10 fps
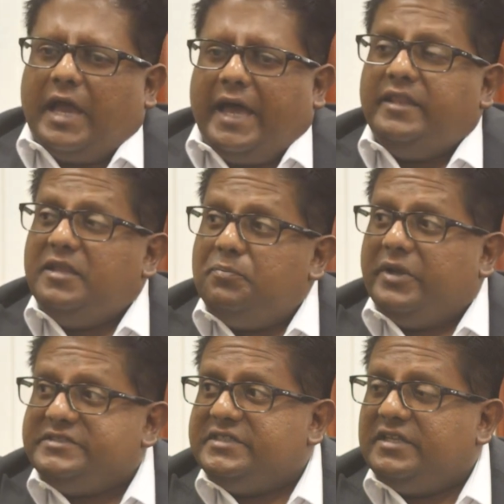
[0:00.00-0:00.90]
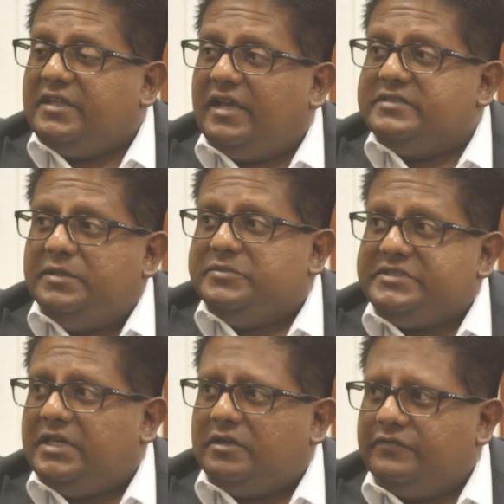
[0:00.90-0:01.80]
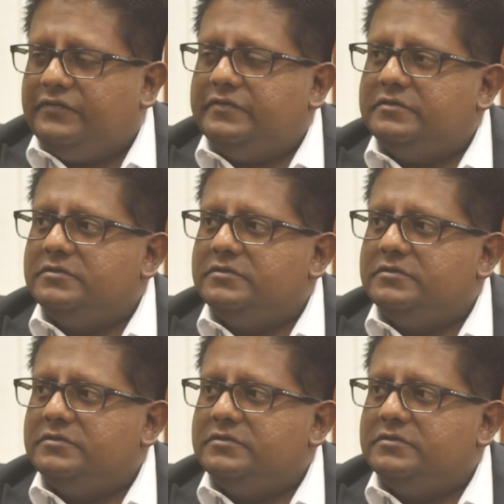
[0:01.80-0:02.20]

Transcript: And the President has himself